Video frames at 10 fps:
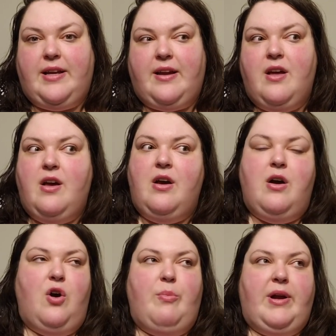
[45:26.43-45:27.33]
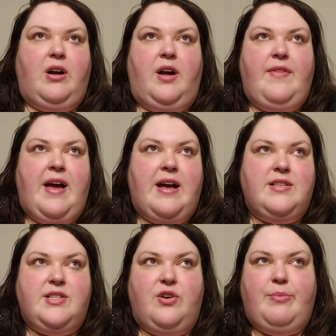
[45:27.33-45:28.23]
Like, oh my God, that
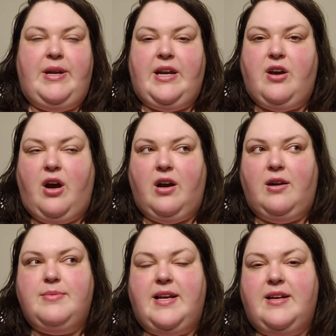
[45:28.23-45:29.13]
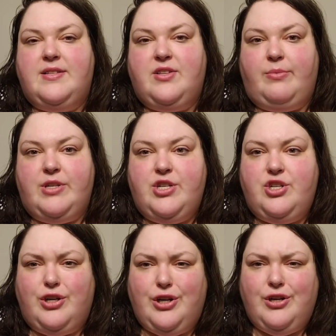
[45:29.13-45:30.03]
has so many carbs, it has so much
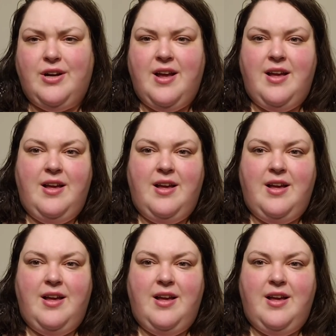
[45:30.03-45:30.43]
sugar.